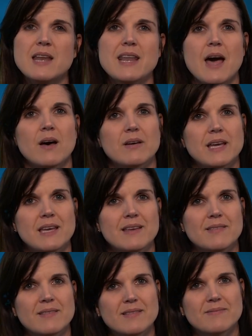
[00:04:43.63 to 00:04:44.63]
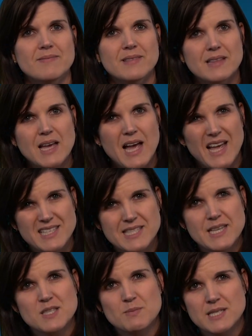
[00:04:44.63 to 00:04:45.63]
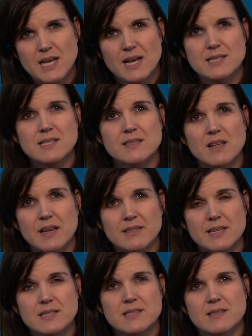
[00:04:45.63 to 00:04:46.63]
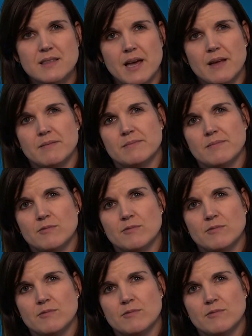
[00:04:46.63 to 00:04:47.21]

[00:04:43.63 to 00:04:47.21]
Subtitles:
Now, assessment tasks like this that